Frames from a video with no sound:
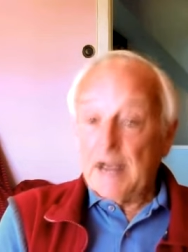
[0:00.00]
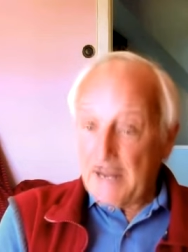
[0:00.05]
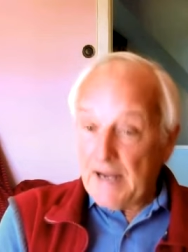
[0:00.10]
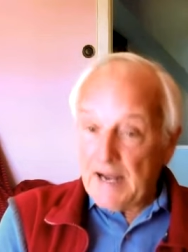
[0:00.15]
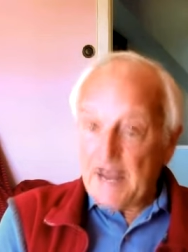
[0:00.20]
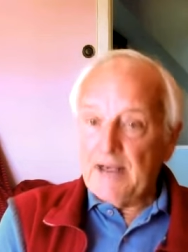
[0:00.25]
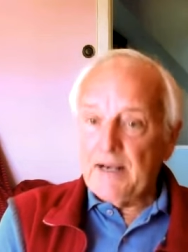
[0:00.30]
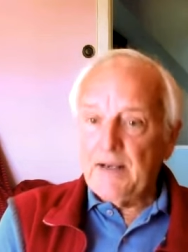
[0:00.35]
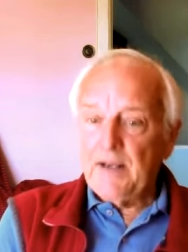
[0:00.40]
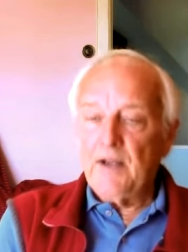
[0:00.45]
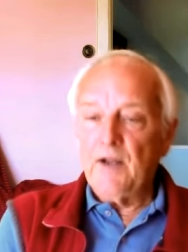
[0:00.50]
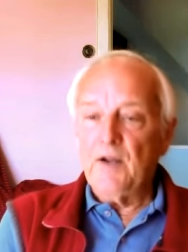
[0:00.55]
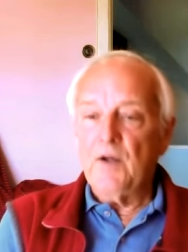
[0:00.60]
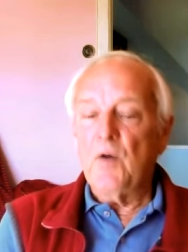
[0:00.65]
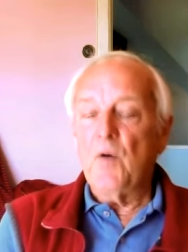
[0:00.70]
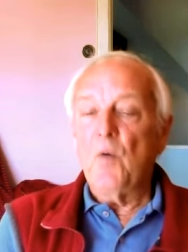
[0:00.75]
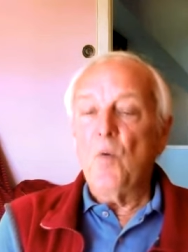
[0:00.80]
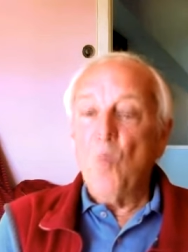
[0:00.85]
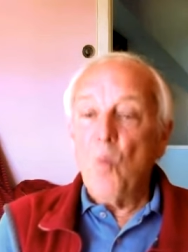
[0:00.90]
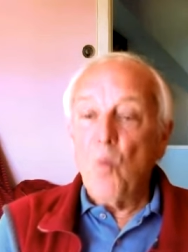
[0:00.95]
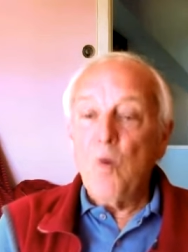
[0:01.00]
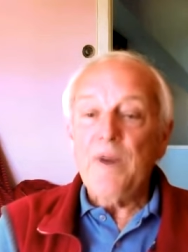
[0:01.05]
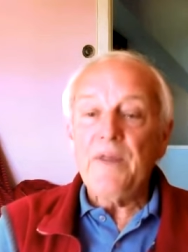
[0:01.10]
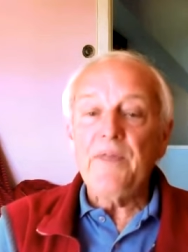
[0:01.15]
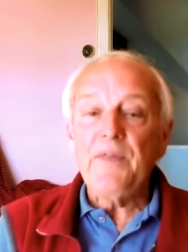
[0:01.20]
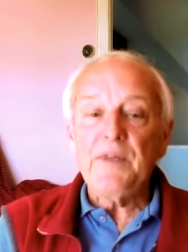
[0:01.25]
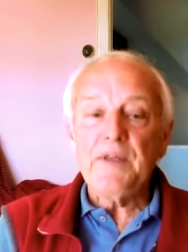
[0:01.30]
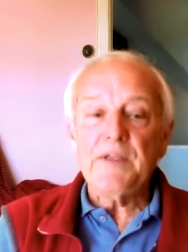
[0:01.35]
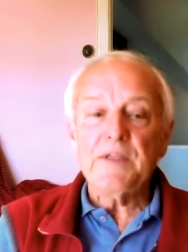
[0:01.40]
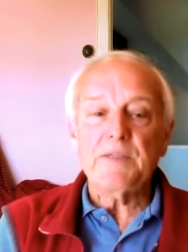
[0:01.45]
And
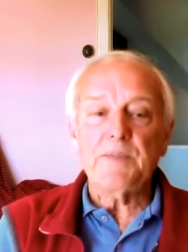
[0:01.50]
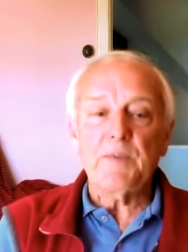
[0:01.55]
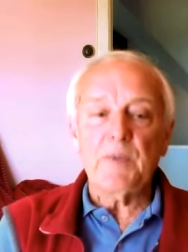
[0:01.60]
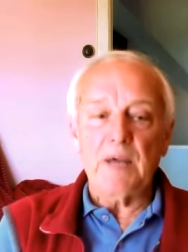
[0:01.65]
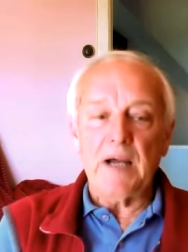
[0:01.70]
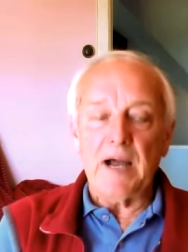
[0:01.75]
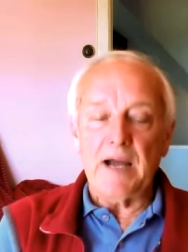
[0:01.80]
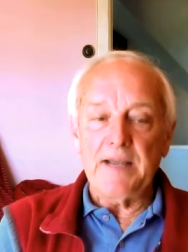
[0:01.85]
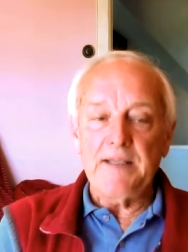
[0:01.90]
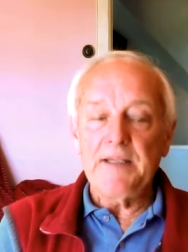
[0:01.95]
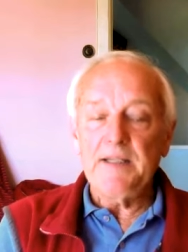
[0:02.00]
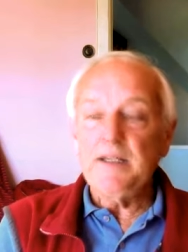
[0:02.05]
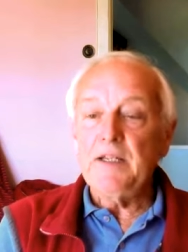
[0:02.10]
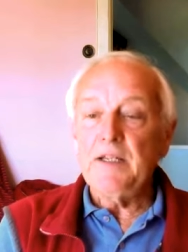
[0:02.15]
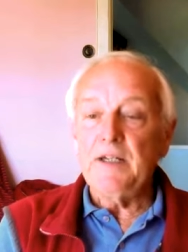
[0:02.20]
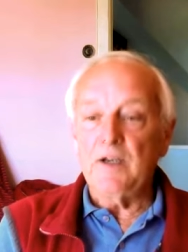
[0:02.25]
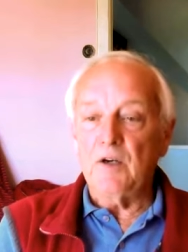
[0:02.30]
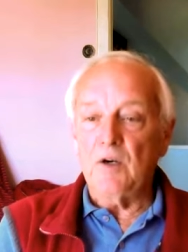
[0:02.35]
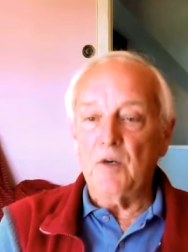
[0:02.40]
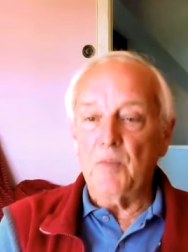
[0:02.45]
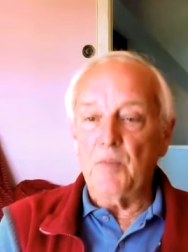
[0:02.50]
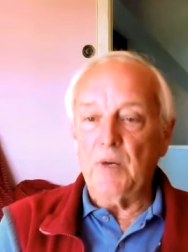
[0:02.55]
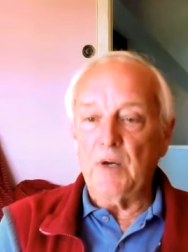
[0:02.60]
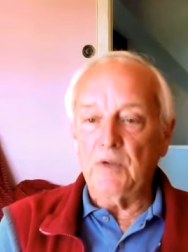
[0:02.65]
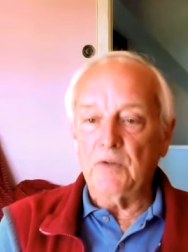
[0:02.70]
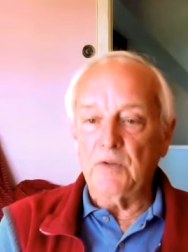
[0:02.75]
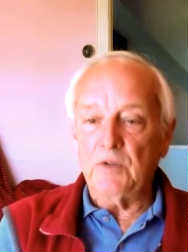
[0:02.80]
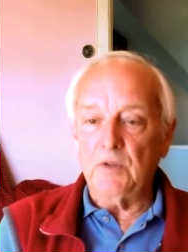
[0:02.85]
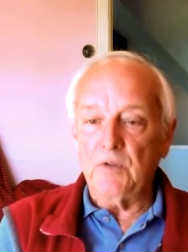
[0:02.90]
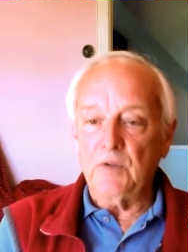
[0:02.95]
with this idea
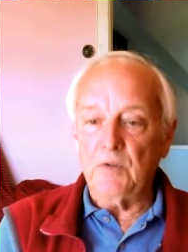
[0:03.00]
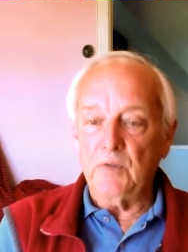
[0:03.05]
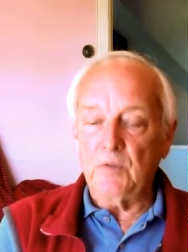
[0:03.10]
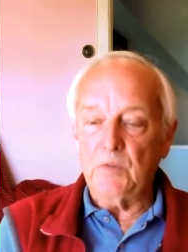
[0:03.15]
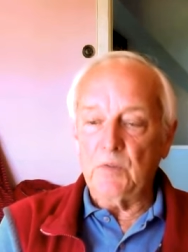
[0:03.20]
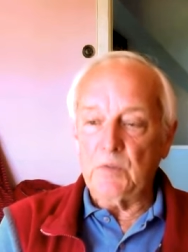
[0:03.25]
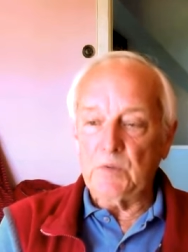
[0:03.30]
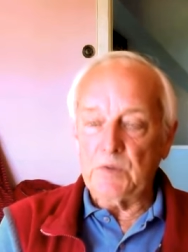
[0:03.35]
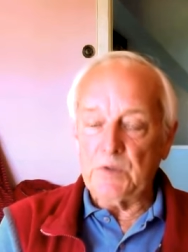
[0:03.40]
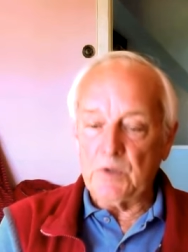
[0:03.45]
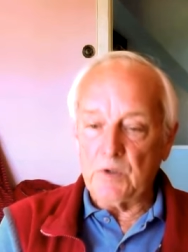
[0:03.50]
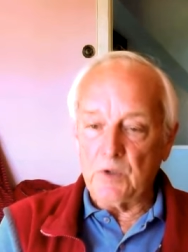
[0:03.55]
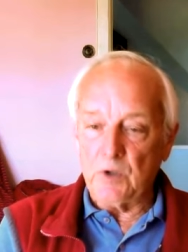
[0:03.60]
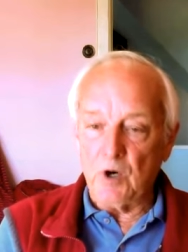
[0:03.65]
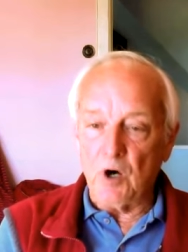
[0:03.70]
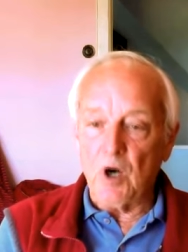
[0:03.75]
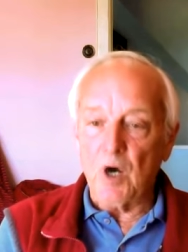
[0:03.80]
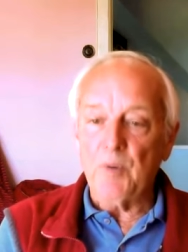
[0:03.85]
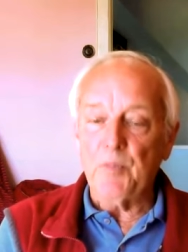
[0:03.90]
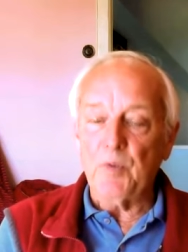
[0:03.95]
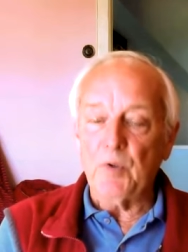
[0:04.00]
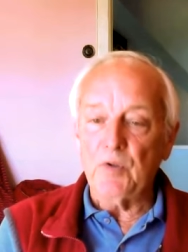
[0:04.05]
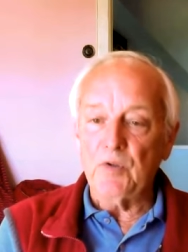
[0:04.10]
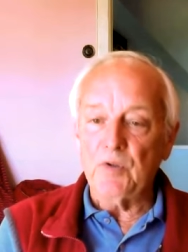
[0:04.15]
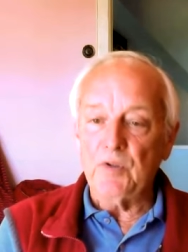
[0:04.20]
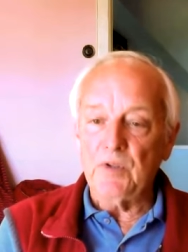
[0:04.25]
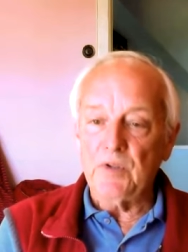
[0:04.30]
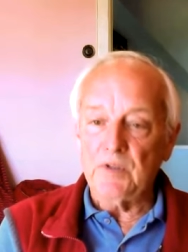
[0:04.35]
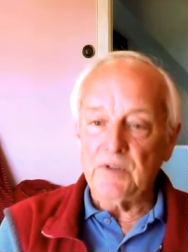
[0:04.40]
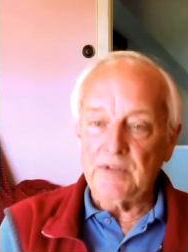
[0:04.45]
about the
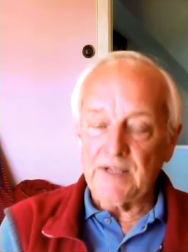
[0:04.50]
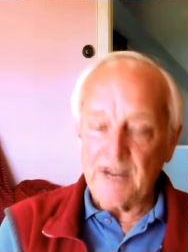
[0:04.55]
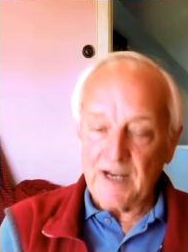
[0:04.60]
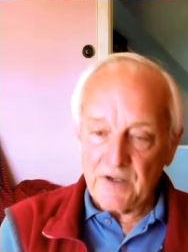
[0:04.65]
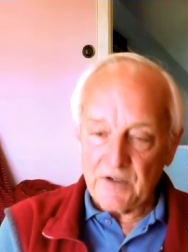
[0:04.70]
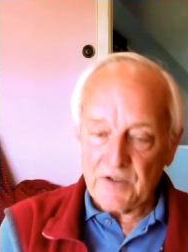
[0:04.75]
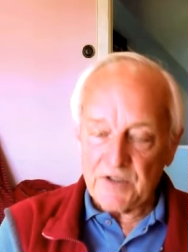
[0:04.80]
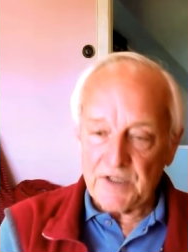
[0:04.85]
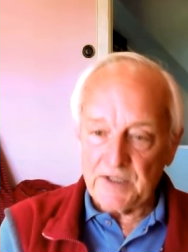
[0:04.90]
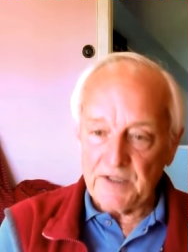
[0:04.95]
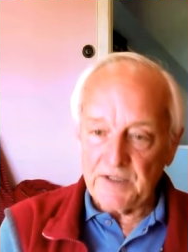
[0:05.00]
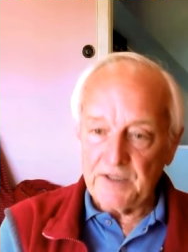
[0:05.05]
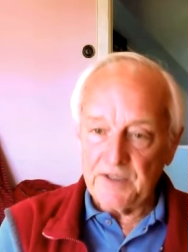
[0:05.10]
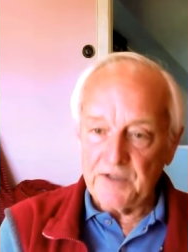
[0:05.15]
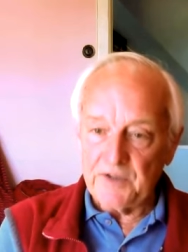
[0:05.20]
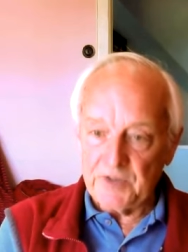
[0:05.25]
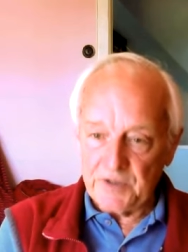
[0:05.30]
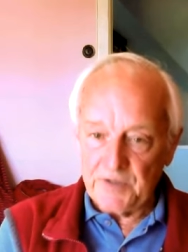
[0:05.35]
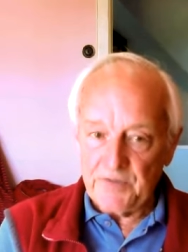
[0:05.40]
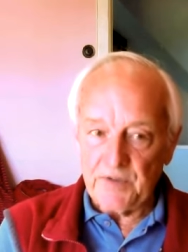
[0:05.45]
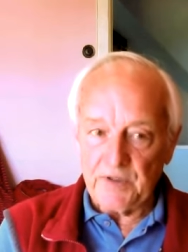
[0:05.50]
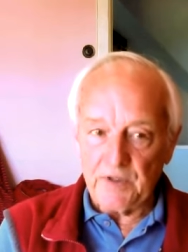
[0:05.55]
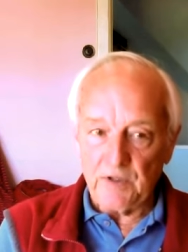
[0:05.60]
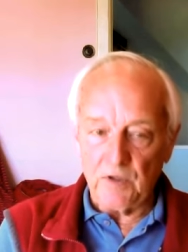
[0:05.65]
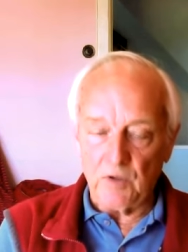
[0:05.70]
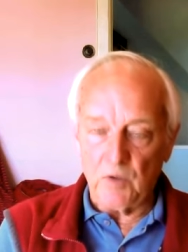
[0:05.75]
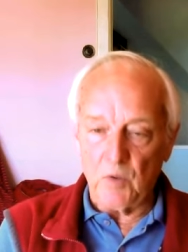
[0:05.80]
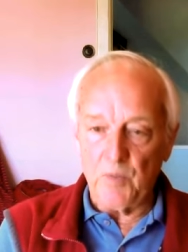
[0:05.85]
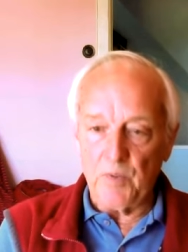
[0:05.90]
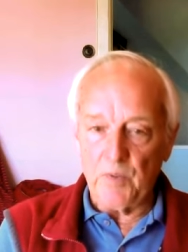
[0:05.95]
carbon dioxide driven
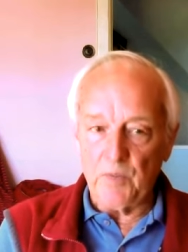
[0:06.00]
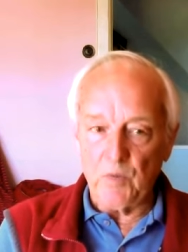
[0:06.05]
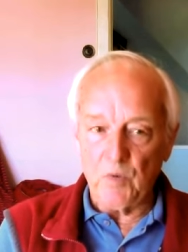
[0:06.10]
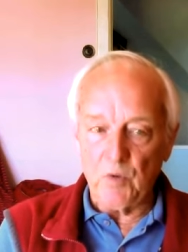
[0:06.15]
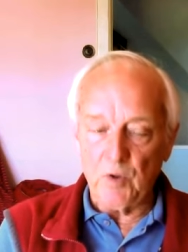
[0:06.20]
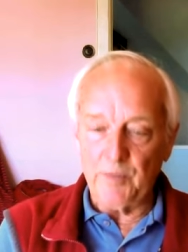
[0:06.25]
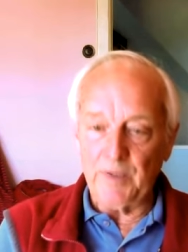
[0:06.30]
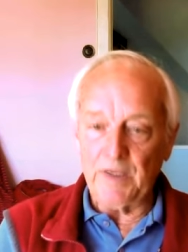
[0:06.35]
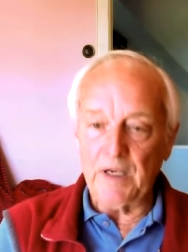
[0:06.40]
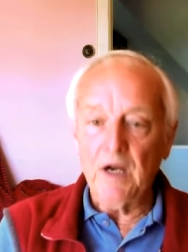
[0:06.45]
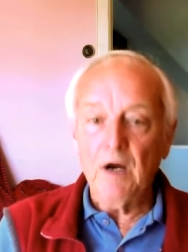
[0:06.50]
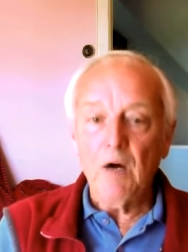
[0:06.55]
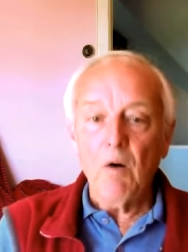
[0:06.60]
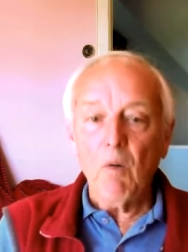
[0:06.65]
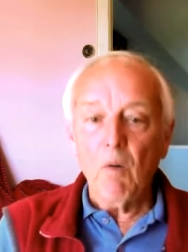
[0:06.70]
global warming,